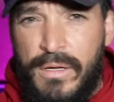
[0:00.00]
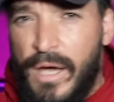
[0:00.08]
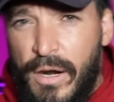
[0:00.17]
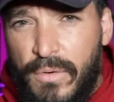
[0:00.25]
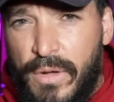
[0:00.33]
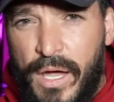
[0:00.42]

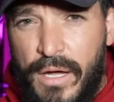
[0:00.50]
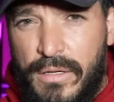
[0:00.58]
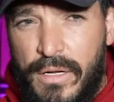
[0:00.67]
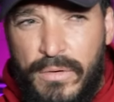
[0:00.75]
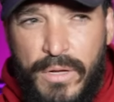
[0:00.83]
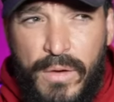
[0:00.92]
I don't
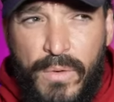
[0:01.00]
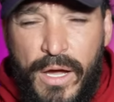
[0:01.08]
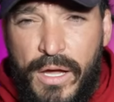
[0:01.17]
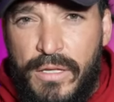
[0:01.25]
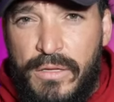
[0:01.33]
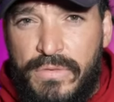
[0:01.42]
get
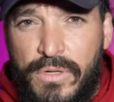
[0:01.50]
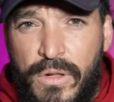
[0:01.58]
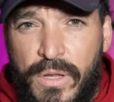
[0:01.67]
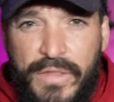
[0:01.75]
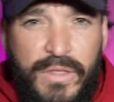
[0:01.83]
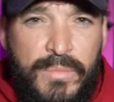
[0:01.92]
why if you
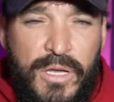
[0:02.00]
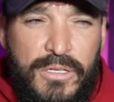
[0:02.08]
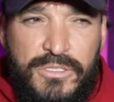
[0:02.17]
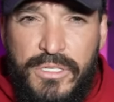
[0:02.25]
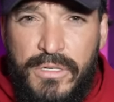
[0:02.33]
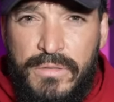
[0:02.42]
don't like them, yet
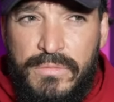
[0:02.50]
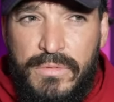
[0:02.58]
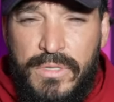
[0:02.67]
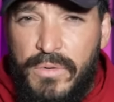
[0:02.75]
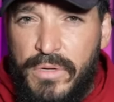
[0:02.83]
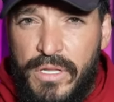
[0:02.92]
you're still
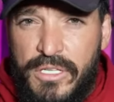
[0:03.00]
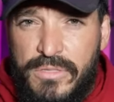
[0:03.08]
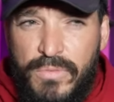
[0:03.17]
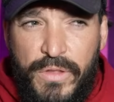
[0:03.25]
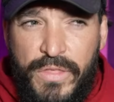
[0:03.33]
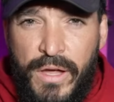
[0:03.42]
doing
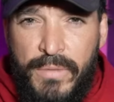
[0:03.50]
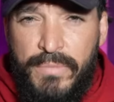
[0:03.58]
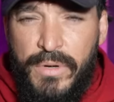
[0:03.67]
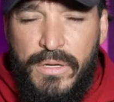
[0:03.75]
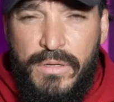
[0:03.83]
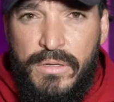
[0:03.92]
this with them.
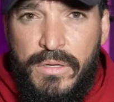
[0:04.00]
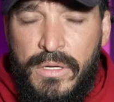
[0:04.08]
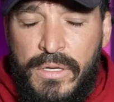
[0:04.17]
But